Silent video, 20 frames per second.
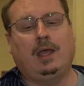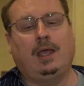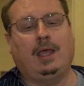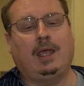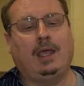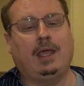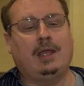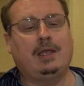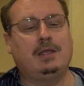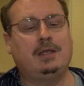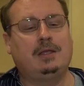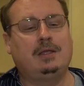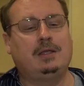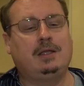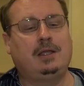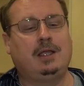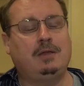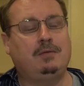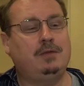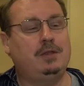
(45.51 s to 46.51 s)
And
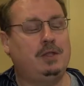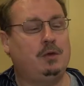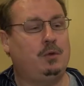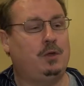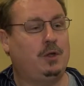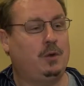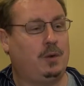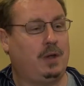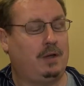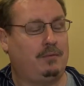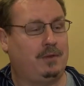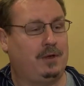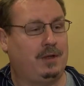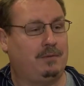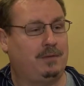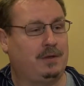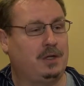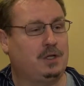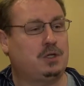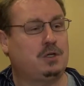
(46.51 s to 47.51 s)
given that we don't have a
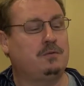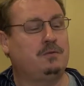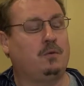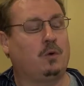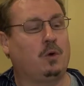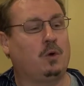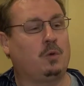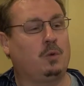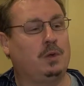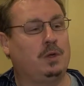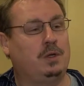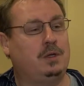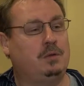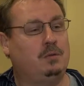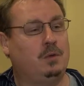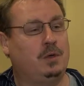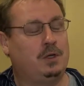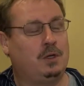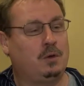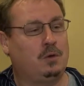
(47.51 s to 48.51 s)
definition for it,
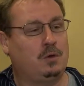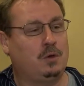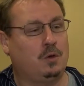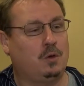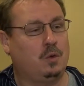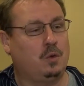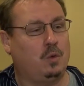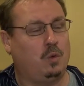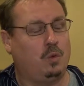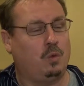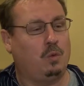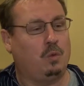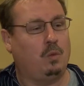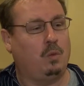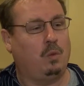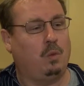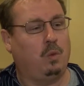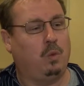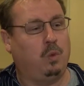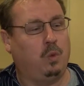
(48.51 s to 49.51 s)
we don't know
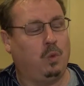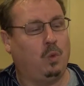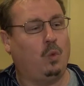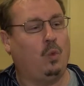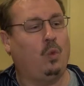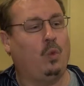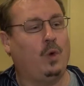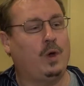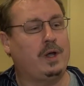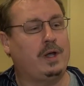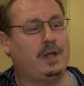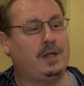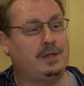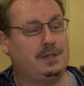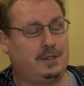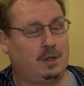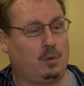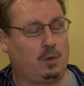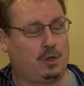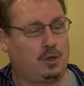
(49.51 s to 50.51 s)
what it
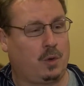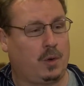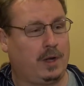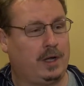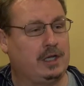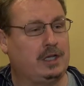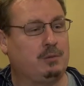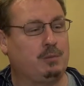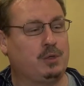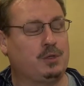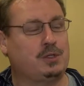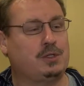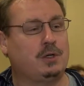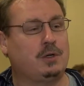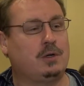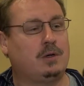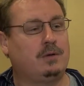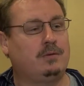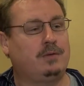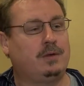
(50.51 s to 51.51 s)
is that we're trying to
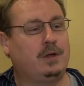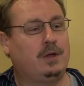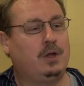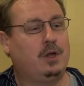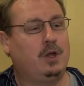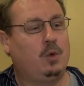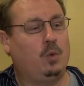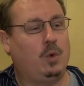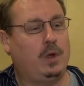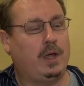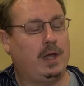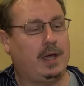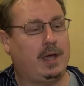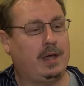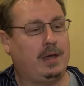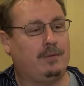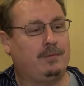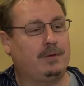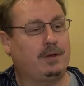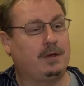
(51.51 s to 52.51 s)
preserve. We
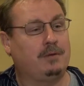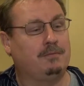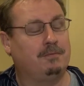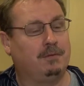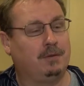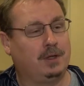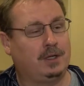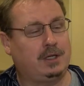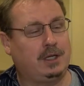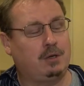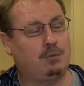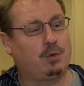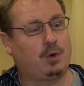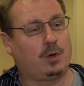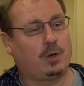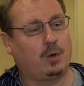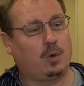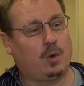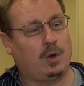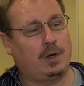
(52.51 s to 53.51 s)
have conflicting
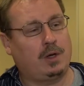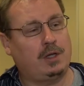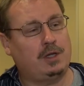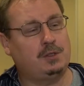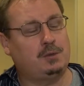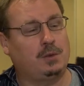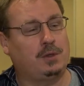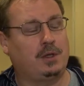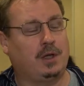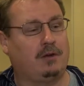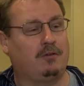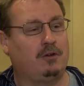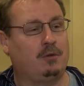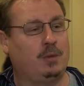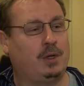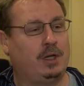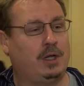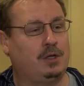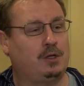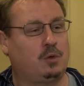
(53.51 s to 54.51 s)
priorities with
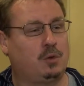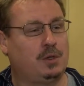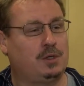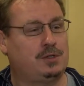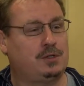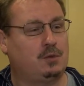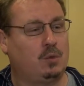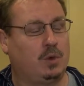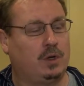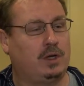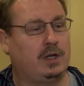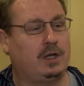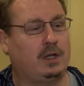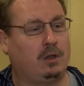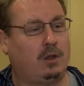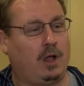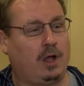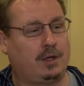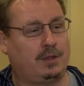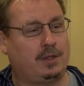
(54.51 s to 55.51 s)
government interests wanting to
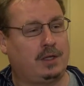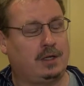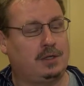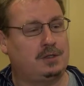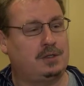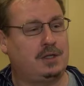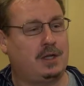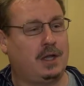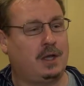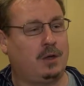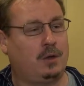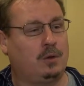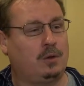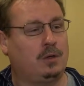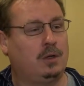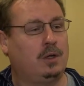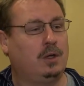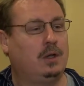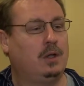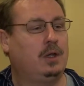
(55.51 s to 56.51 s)
lock things
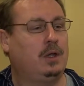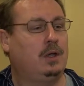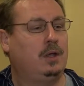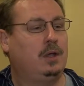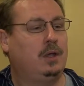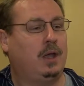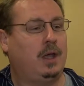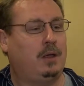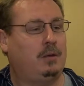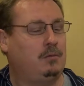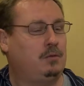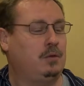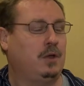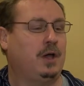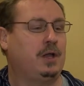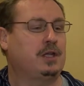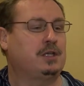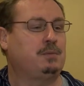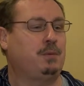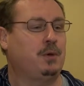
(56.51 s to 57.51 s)
down,
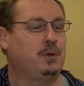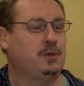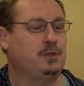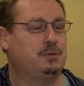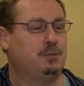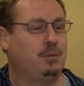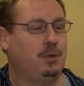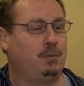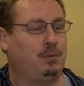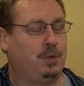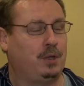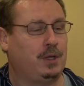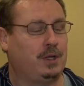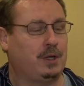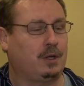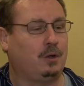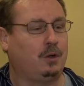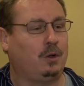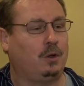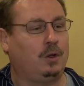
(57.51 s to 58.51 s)
not expose
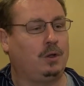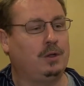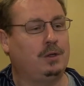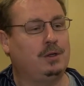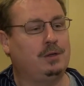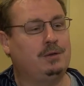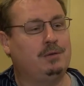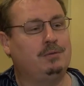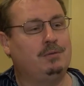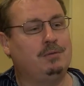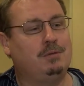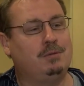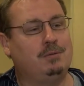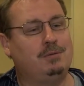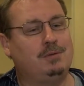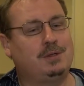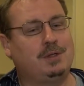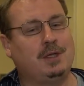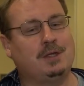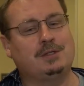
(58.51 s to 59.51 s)
political
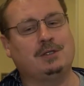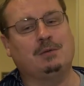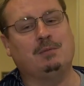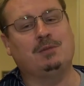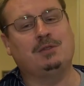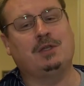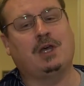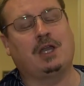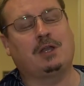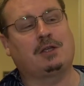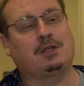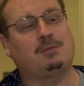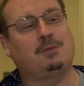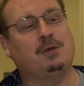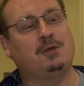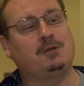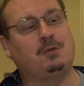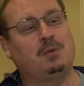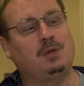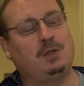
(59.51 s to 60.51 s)
schisms, not expose